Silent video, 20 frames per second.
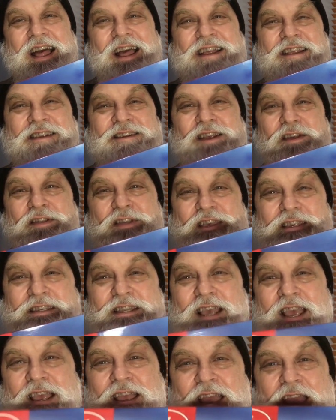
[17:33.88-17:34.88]
So this
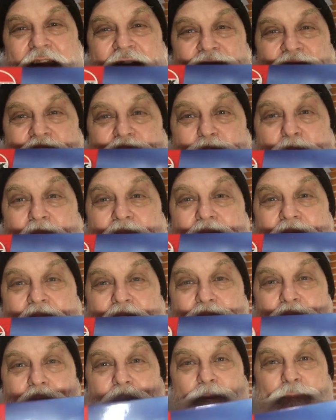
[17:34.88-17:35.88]
thing, Airfix Buccaneer,
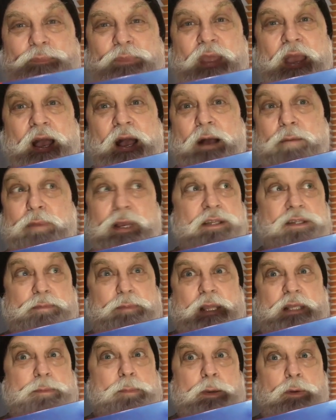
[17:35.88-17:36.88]
right?
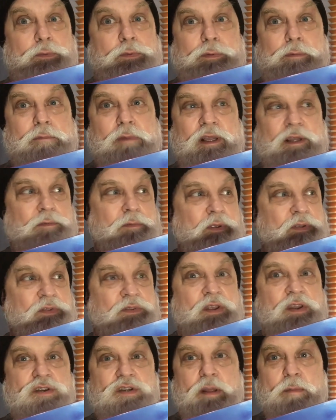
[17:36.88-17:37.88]
It's built. It's
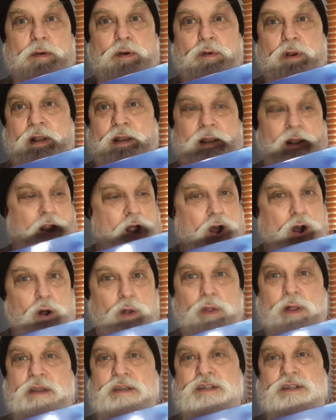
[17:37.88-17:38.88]
essentially built. I did a whole
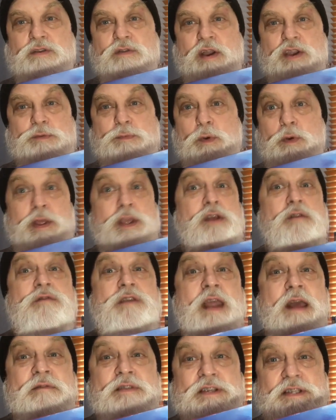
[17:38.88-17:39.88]
lot of scratch building you've
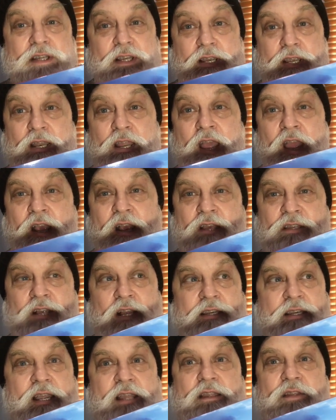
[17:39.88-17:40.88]
never seen because I
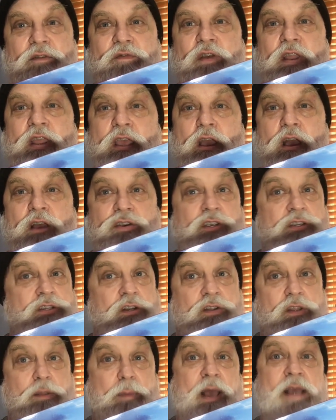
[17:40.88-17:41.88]
did the video just
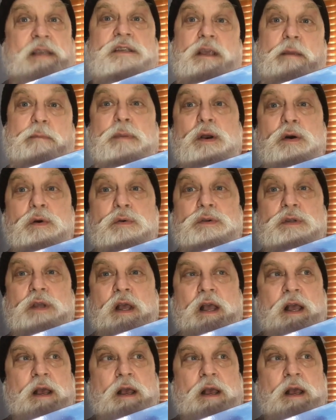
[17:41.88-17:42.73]
on the basic build.